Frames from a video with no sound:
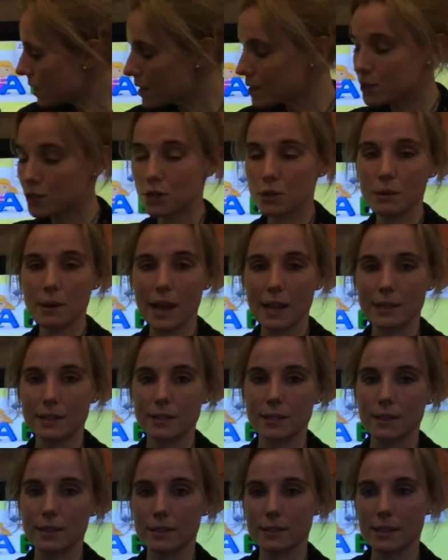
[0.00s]
these two
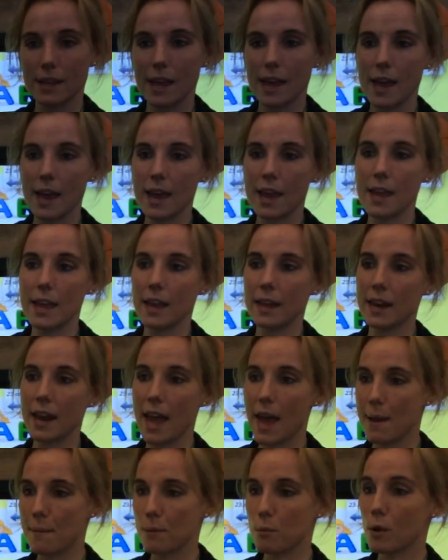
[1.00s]
letters, A and
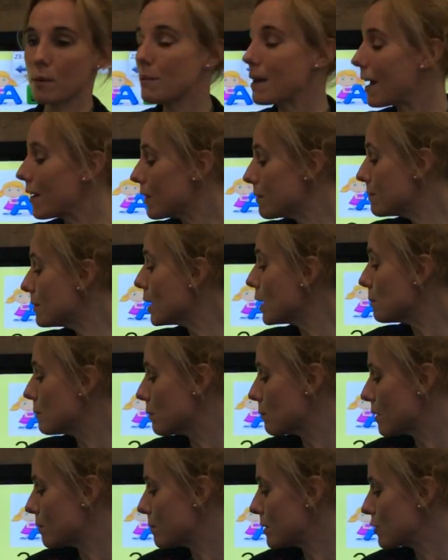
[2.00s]
M. At the
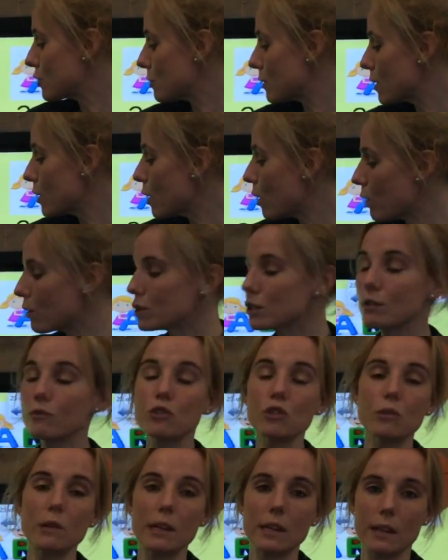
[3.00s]
moment, we've been doing lots
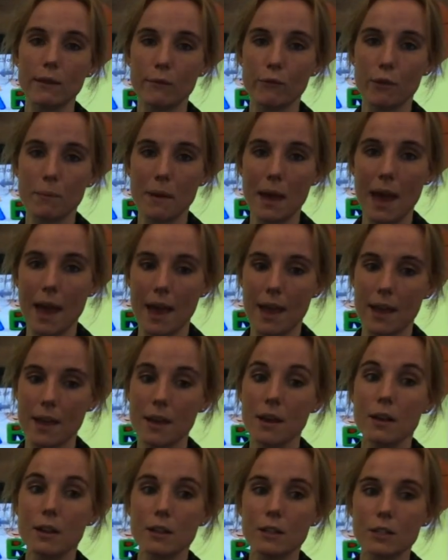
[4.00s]
of joining from A.